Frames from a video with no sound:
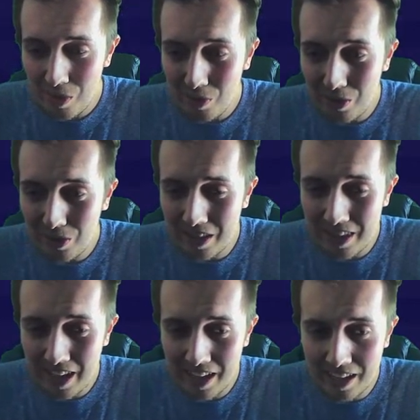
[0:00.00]
Look at
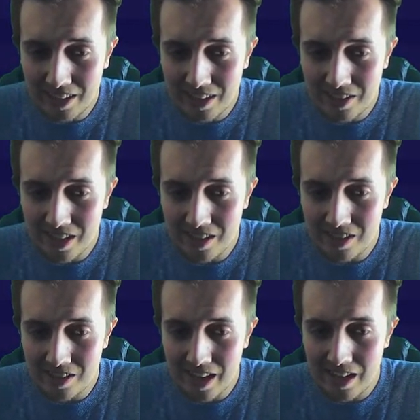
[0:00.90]
that. That's
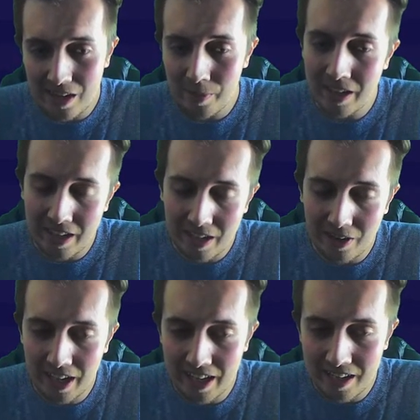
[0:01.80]
insane. I mean,
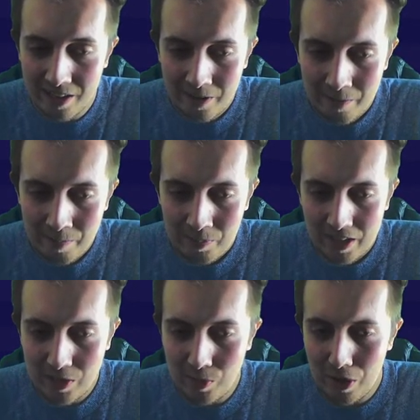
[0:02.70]
okay,
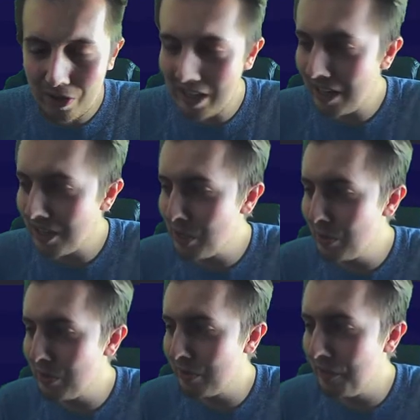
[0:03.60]
he's worth only like
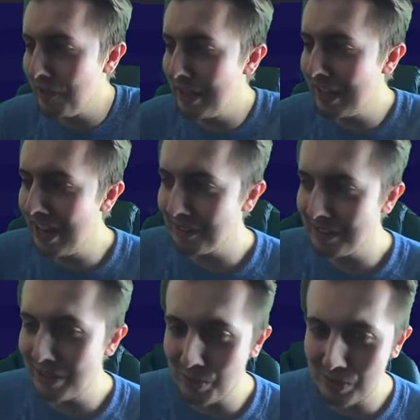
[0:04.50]
250,000
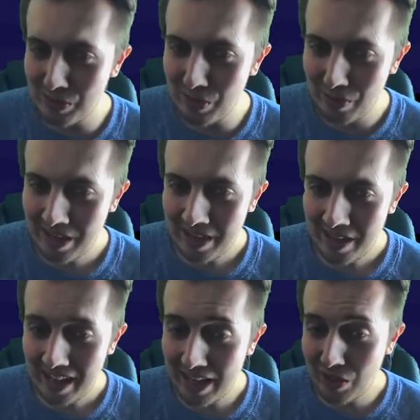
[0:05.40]
coins. It's not
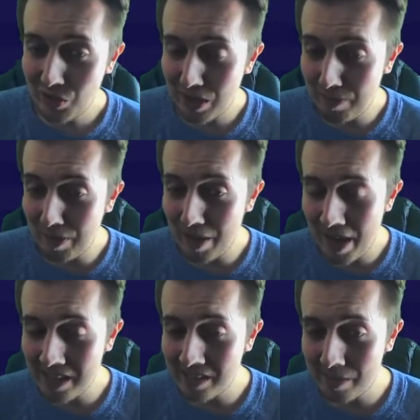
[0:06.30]
incredibly
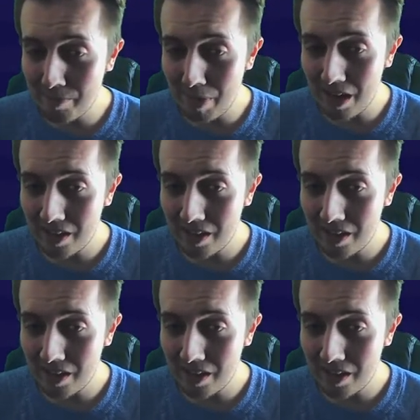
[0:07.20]
amazing, but